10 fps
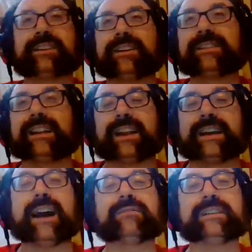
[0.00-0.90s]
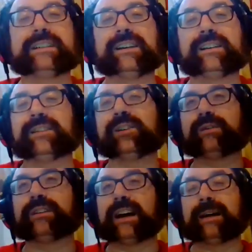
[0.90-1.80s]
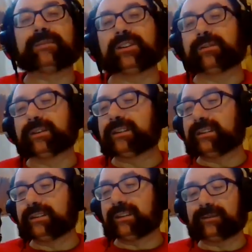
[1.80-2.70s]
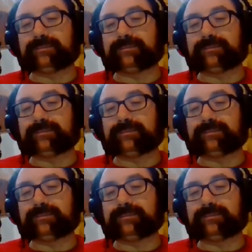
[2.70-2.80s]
girls, and I like how ridiculously over the top the show is. So